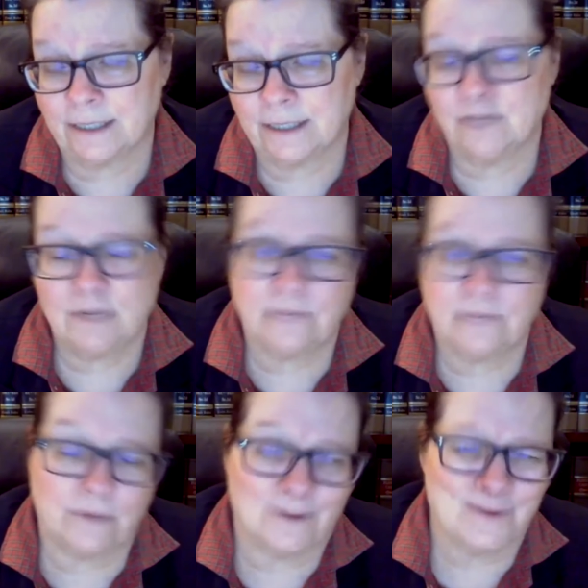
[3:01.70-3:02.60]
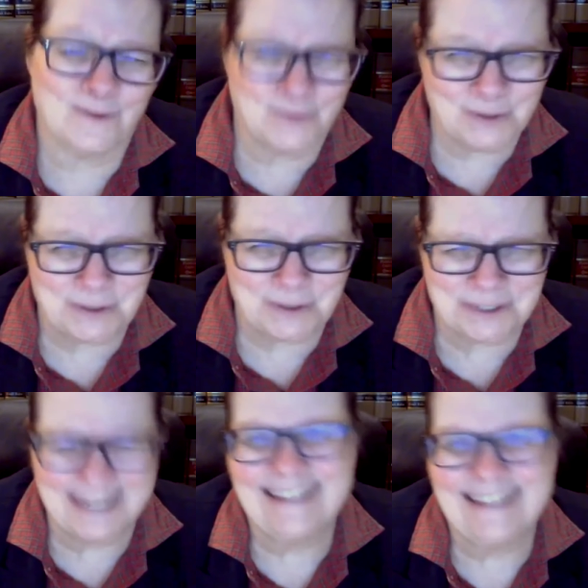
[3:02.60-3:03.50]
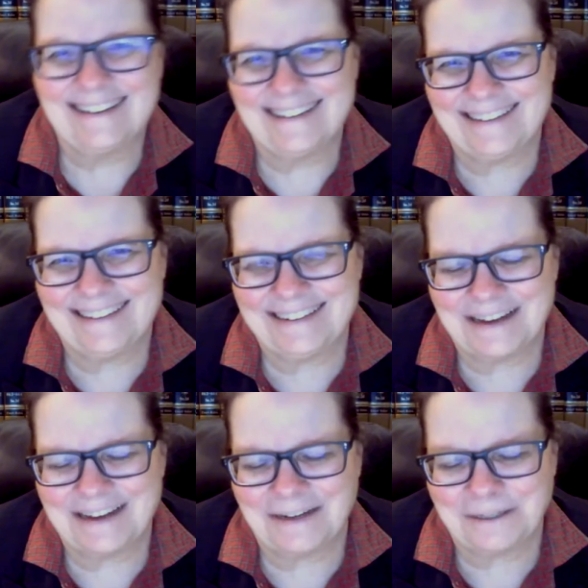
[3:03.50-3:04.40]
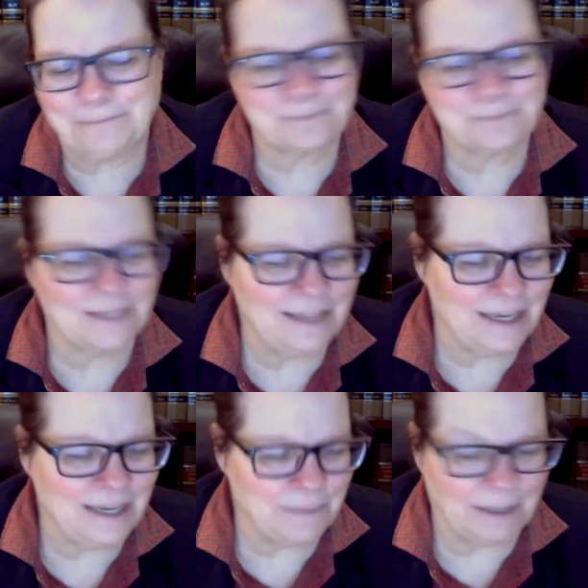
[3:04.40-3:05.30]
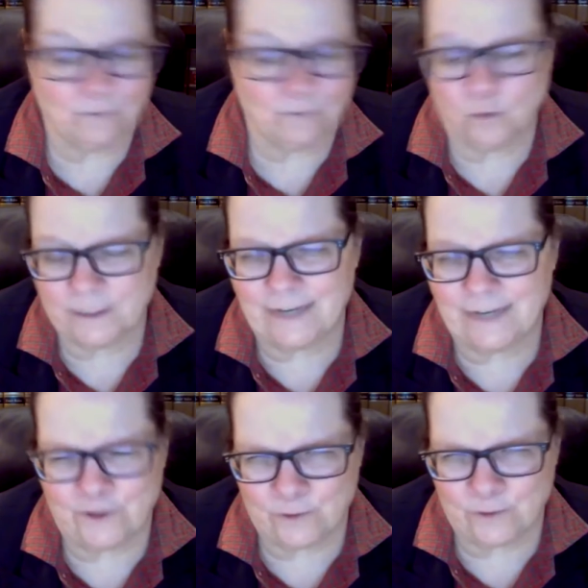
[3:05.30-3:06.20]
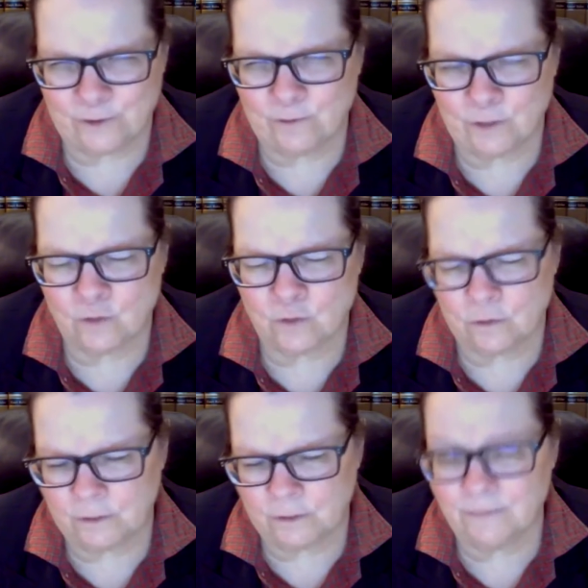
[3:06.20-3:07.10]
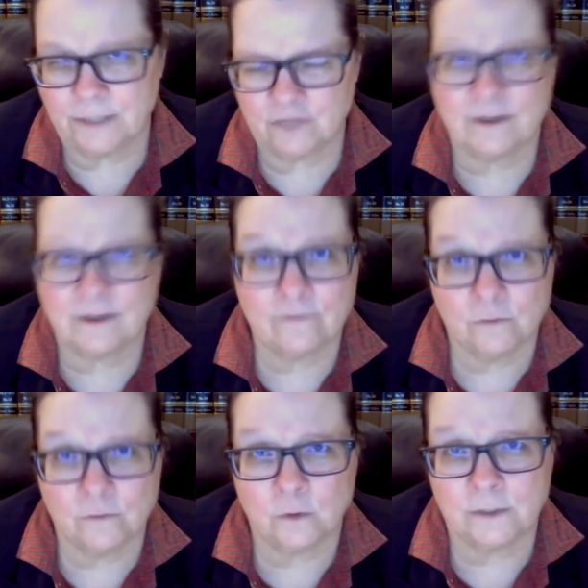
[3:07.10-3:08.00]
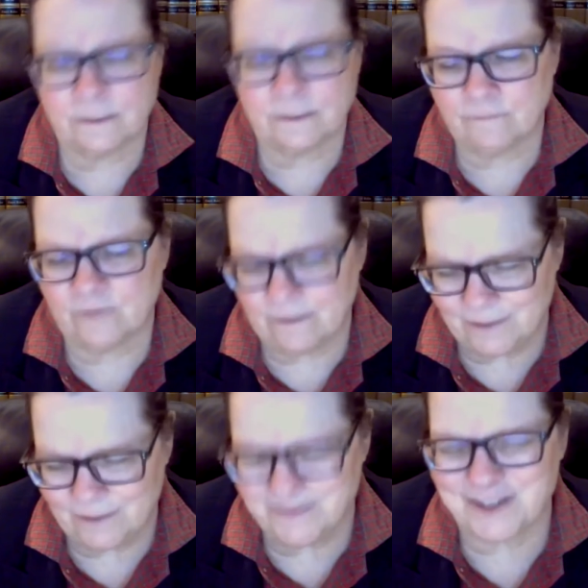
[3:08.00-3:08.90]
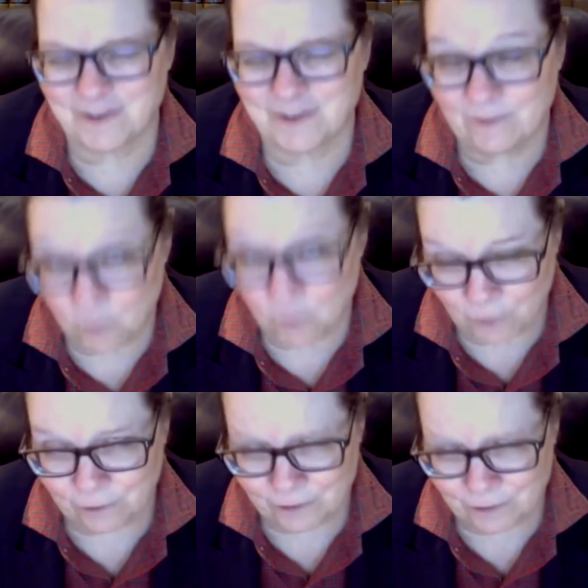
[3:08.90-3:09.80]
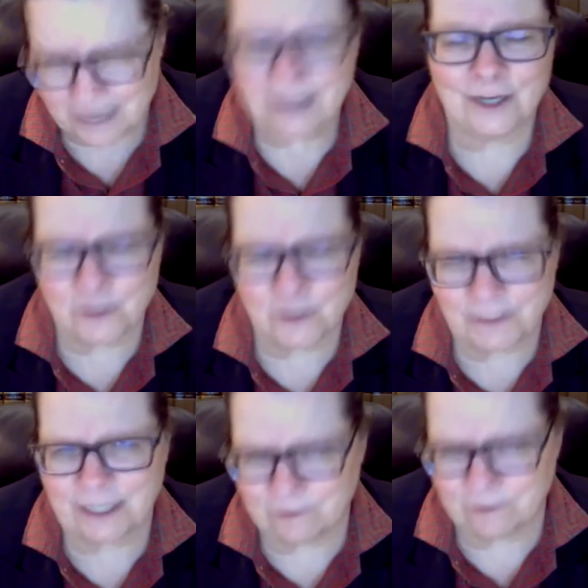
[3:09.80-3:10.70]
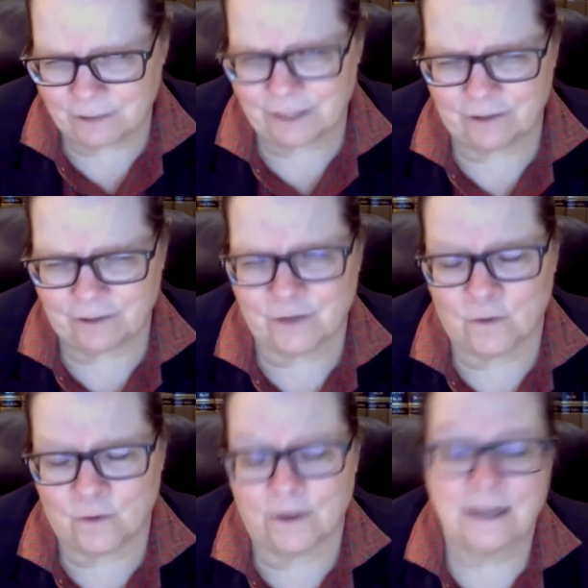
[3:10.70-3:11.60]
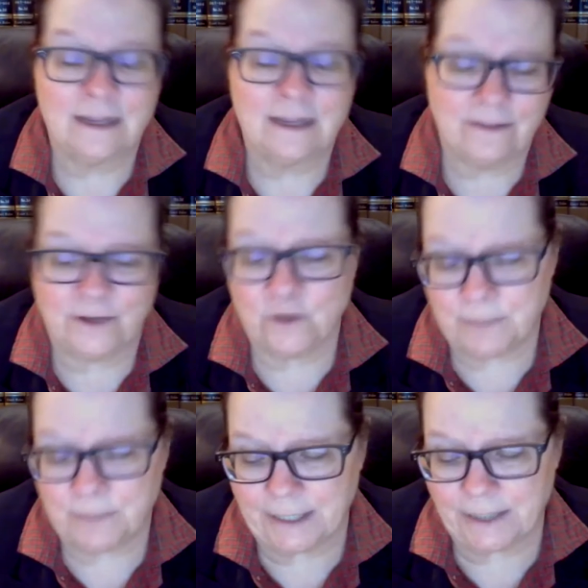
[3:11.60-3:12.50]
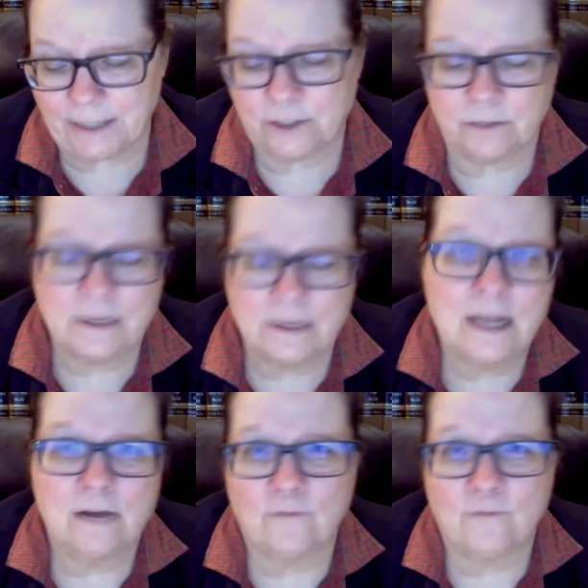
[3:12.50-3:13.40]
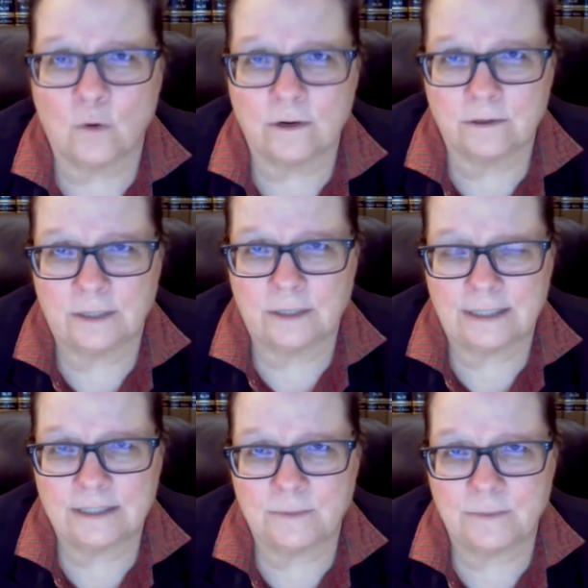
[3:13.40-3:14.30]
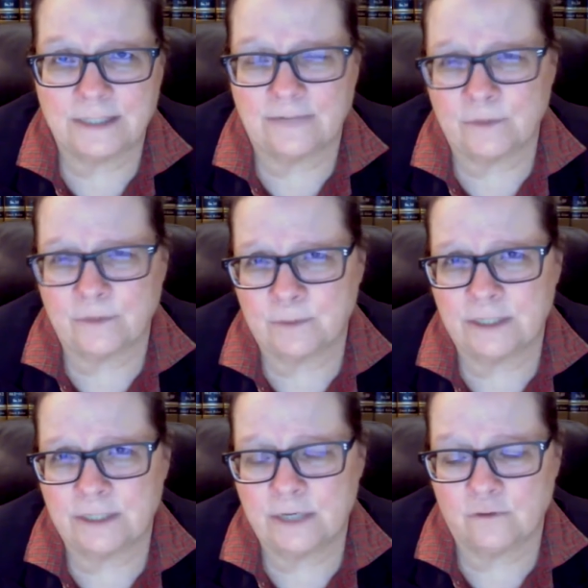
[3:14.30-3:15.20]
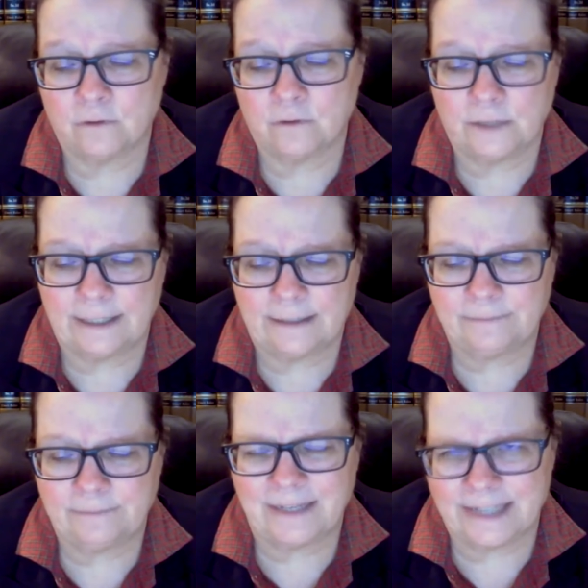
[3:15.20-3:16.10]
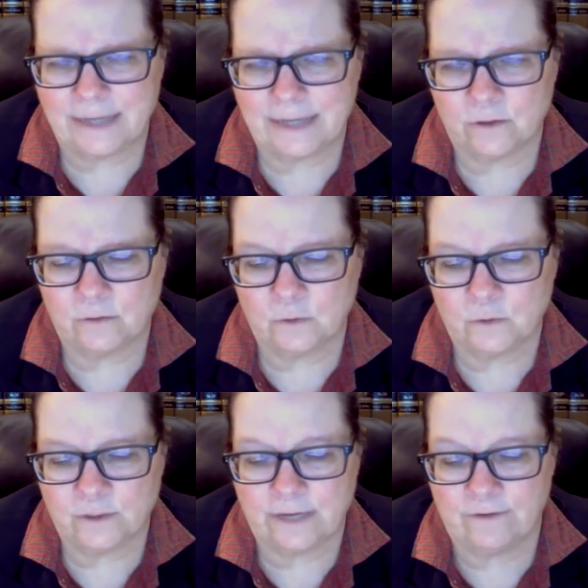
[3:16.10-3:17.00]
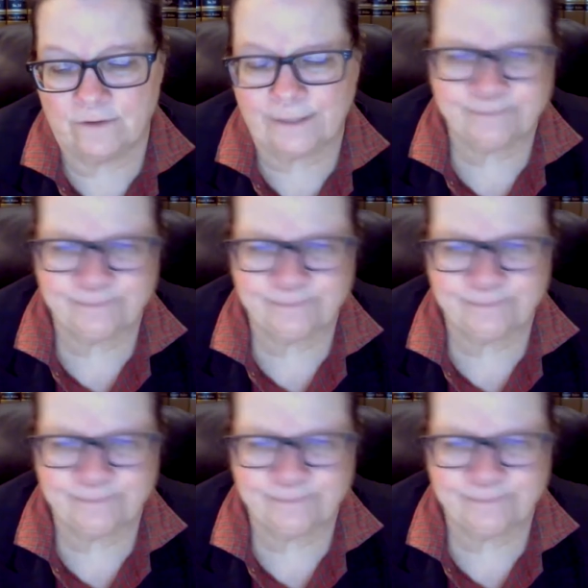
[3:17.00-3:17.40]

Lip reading: and you need to follow the rules in the appellate rules and your local administrative rules of the administrative orders in your particular district court that you're appealing to for specific procedural and technical rules governing